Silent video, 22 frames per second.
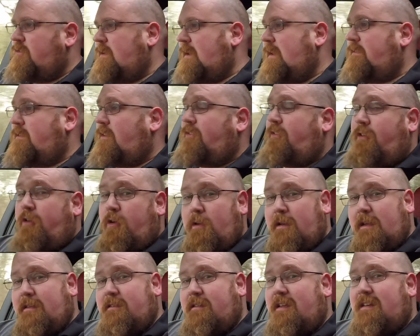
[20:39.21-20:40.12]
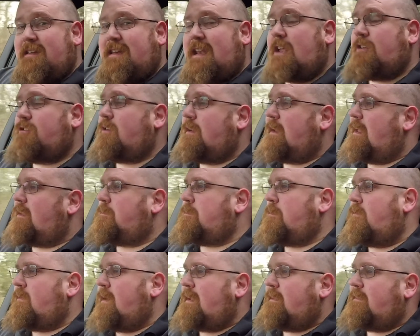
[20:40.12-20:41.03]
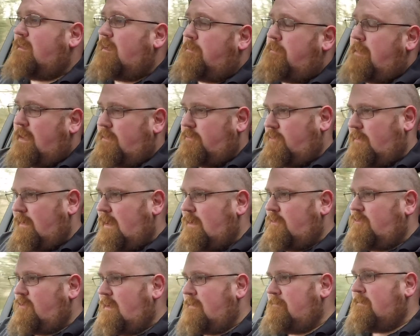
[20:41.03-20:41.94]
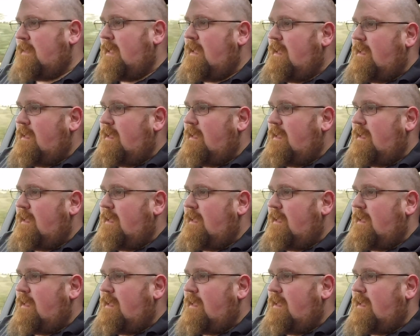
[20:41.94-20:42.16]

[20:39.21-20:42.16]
and it's a 2-litre naturally aspirated petrol engine,